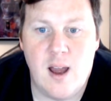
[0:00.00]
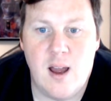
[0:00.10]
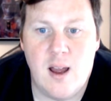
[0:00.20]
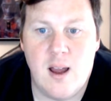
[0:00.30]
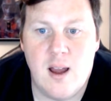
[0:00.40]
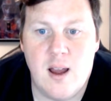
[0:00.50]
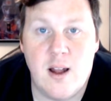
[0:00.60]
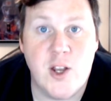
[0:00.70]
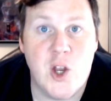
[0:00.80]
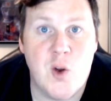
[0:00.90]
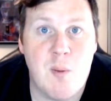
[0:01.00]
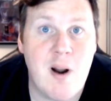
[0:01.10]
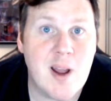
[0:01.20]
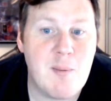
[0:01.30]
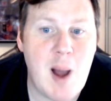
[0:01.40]
a new
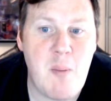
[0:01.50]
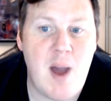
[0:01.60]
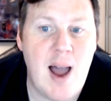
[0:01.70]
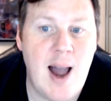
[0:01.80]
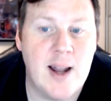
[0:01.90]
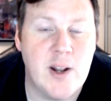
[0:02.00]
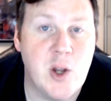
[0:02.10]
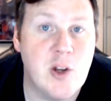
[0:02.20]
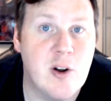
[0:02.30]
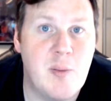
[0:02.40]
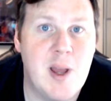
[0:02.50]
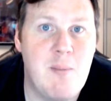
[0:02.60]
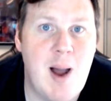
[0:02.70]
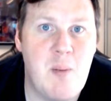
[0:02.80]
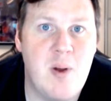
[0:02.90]
American map and a new European
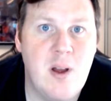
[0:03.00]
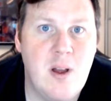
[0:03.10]
map.